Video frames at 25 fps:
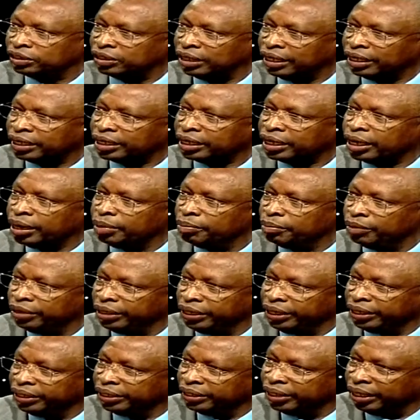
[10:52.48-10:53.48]
like Kemri,
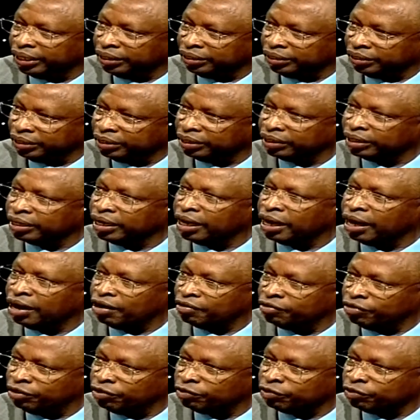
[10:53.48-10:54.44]
and I think they have the